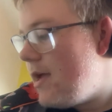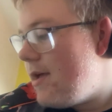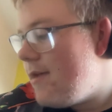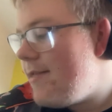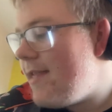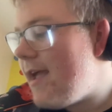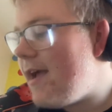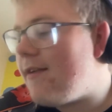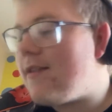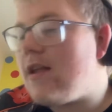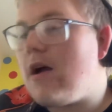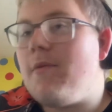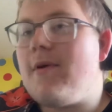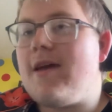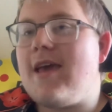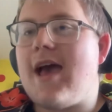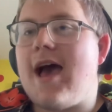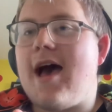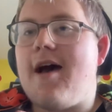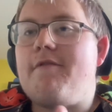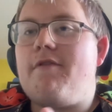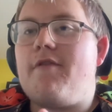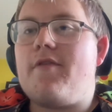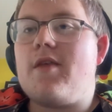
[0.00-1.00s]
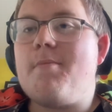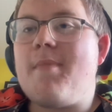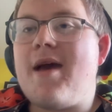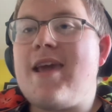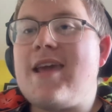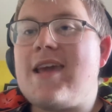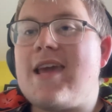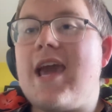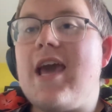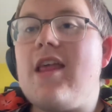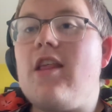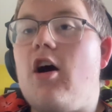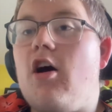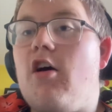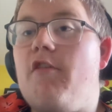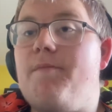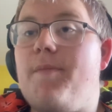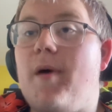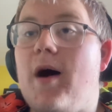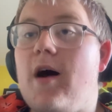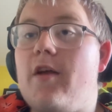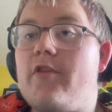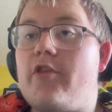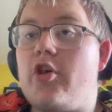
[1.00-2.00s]
Next up we have the main killer of
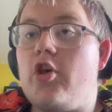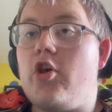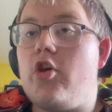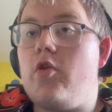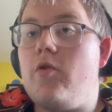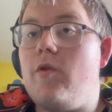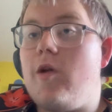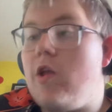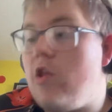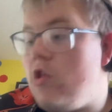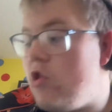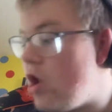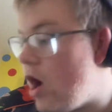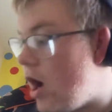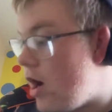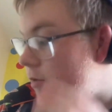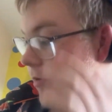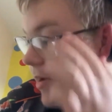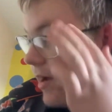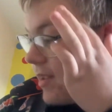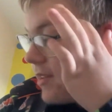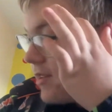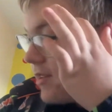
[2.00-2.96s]
part 2, Nightwing.